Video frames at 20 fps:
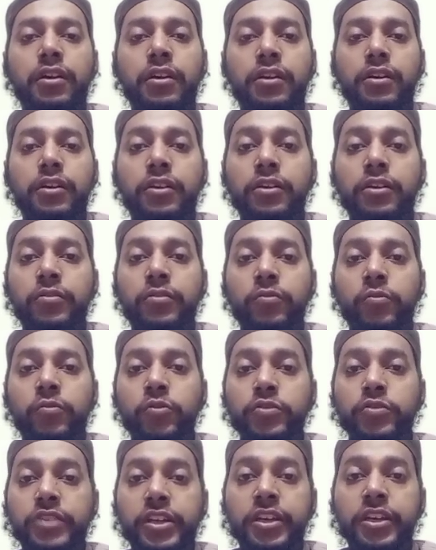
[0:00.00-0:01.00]
whose
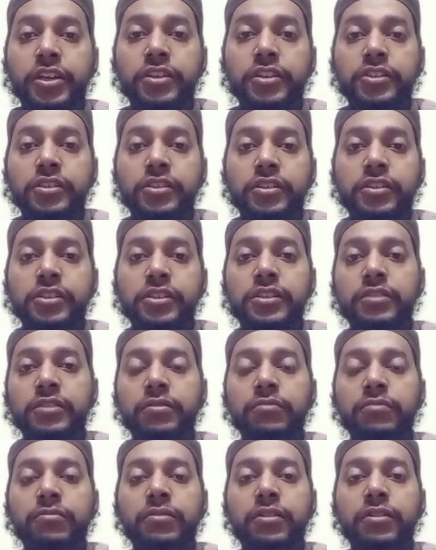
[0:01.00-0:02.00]
age is
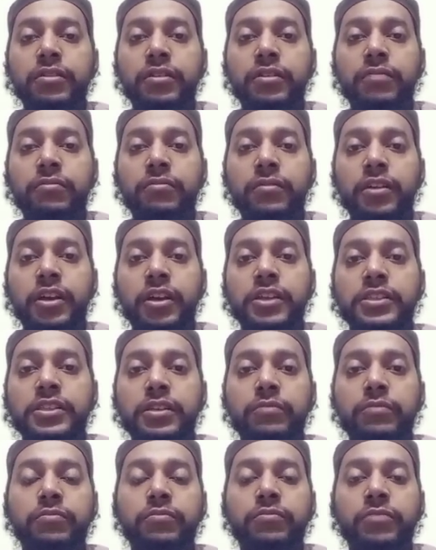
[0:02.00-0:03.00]
lies in
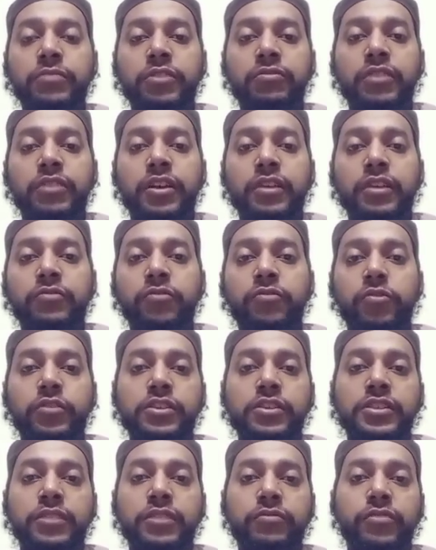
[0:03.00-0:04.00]
between like 40s and
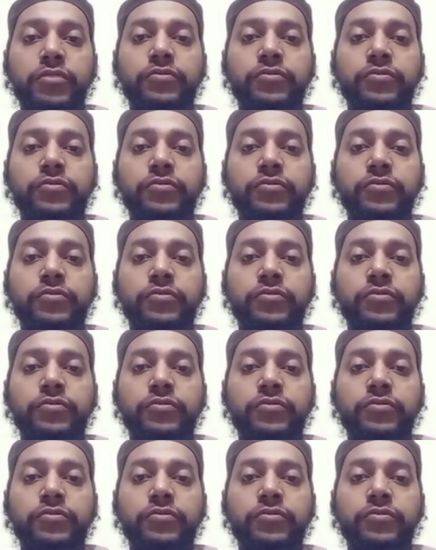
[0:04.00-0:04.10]
50s,